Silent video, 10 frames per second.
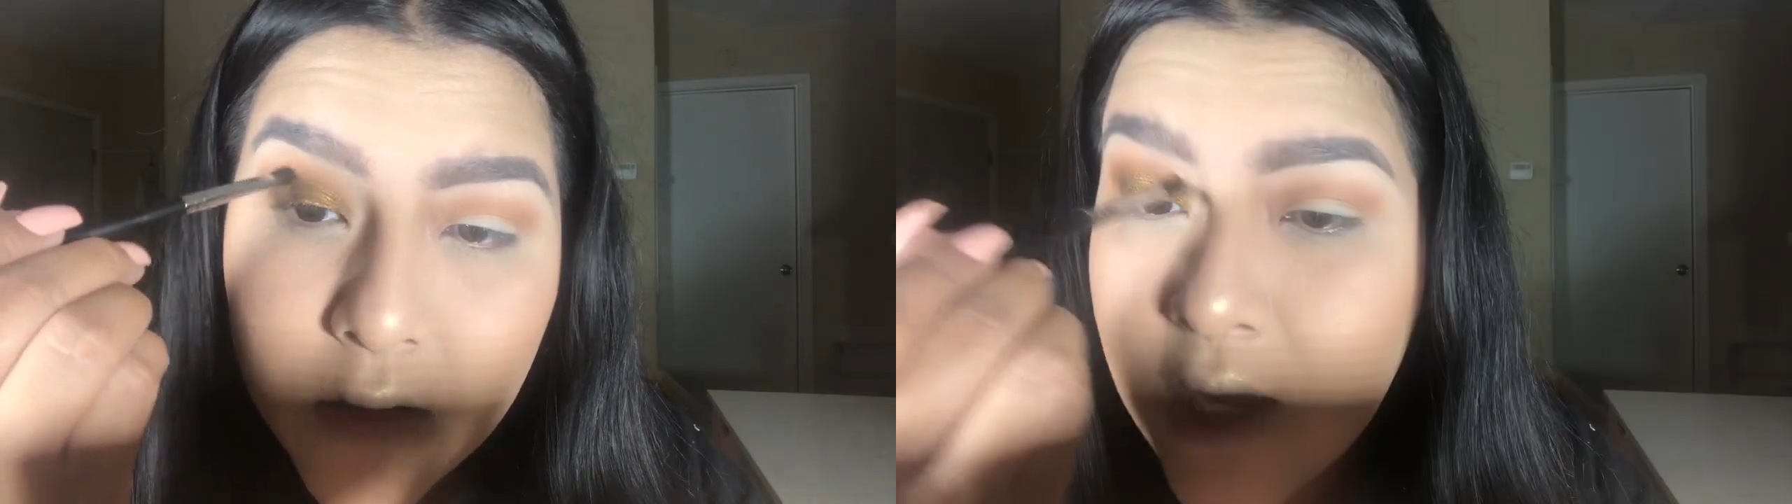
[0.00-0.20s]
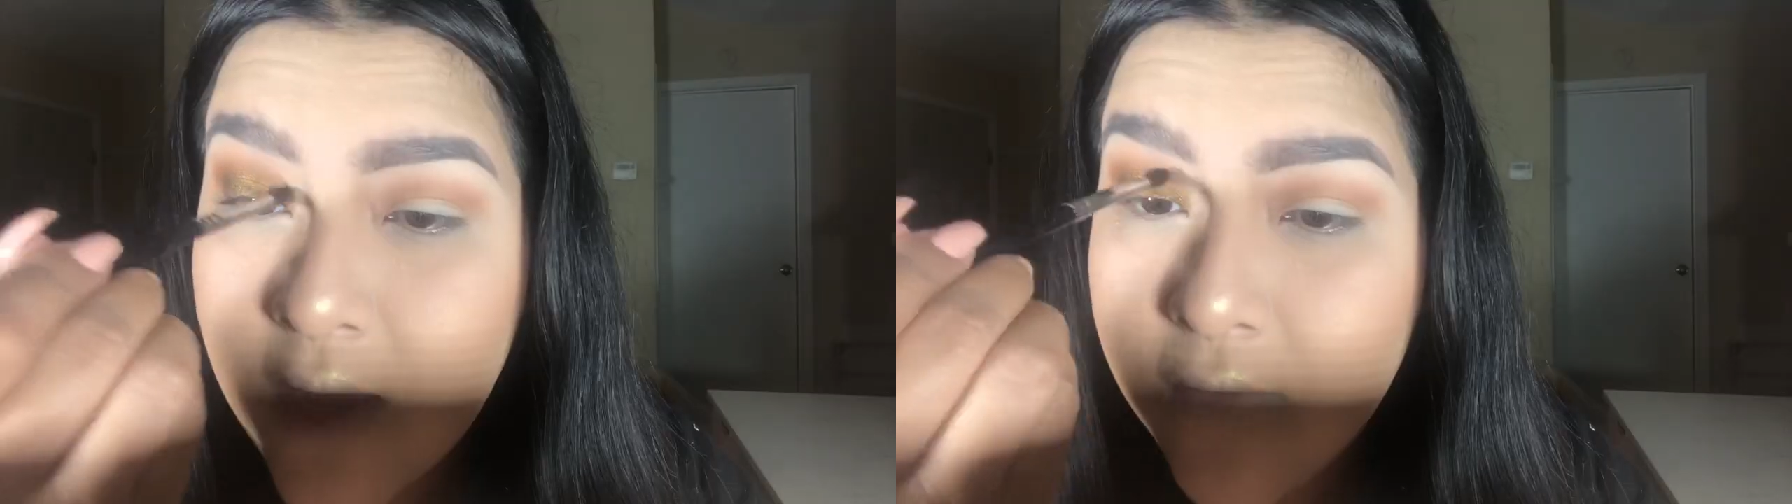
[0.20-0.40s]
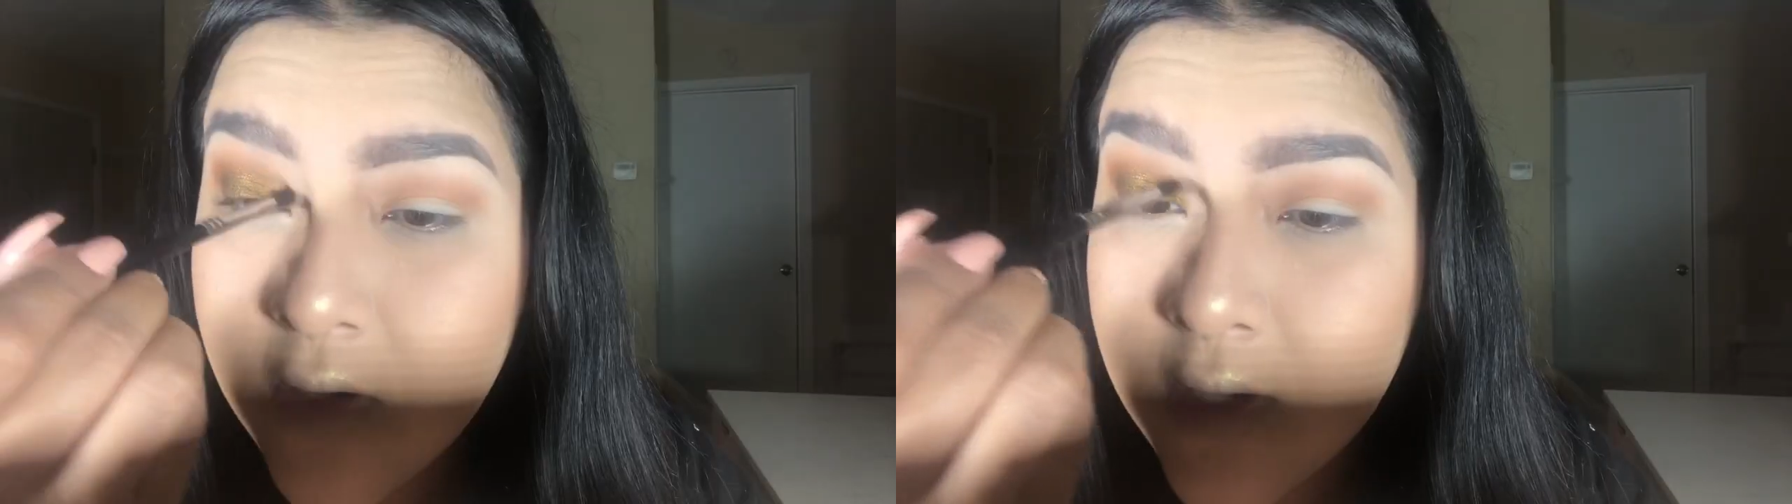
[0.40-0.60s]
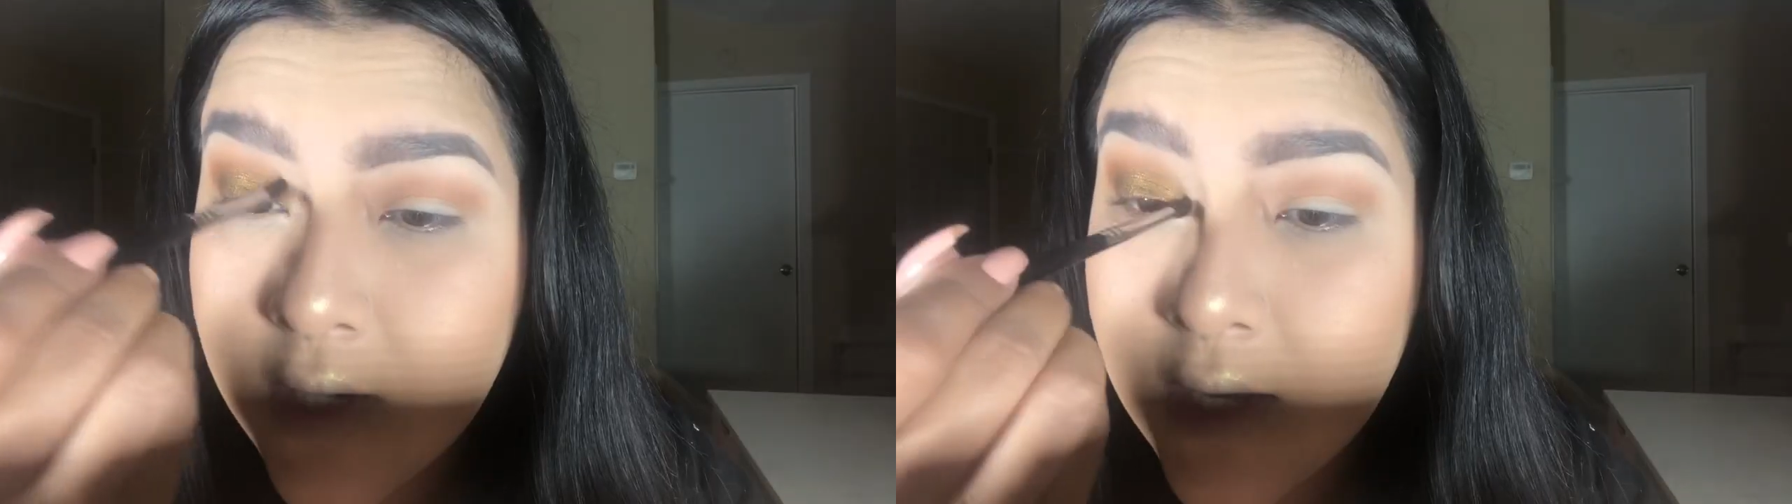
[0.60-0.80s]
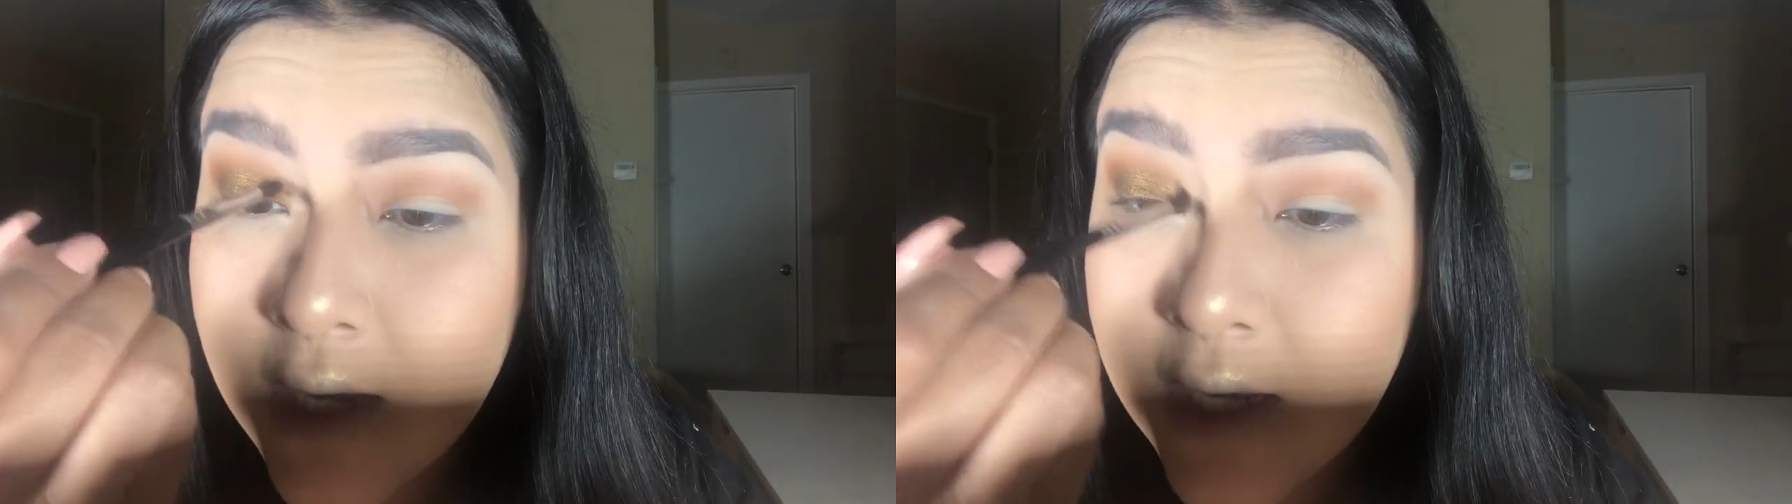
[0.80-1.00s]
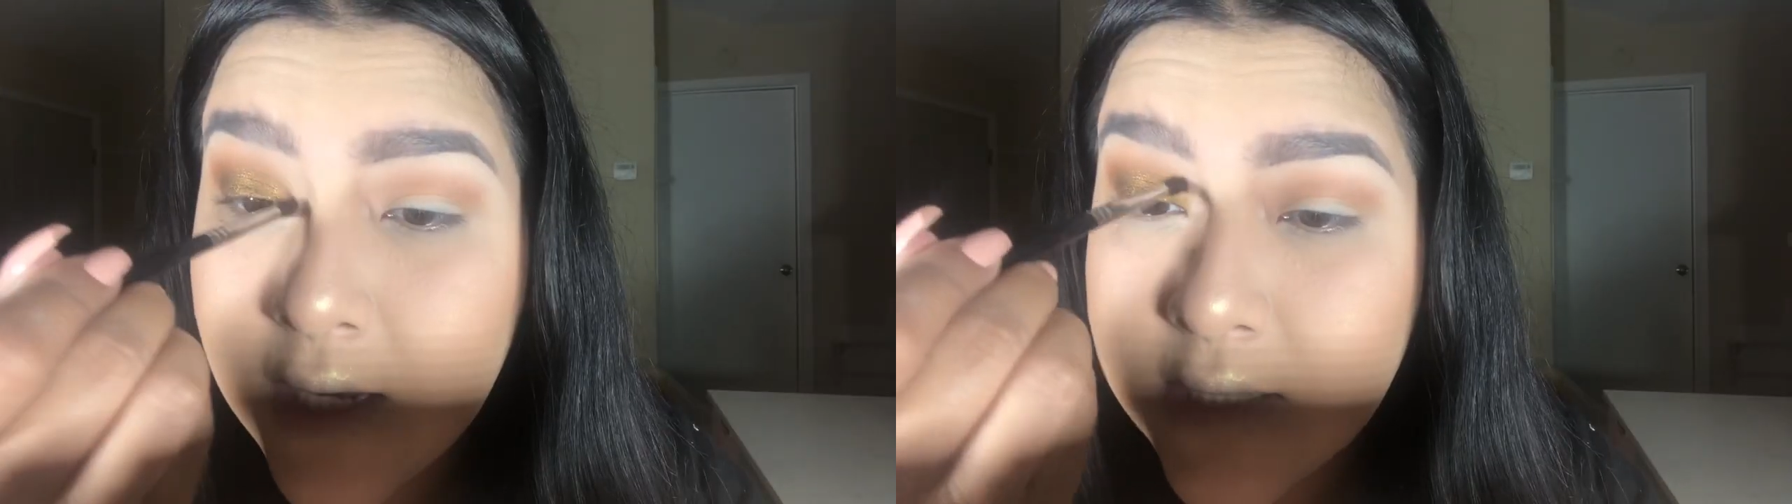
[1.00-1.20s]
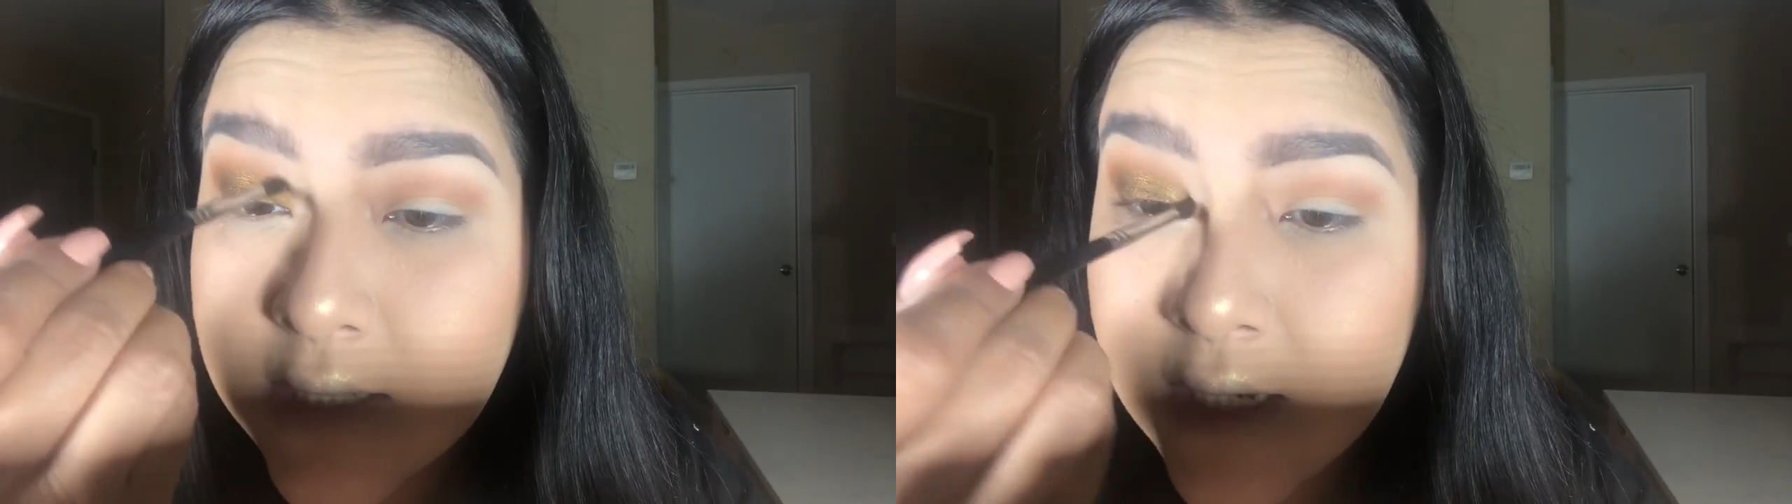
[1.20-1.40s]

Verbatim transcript: We have hooded eyes,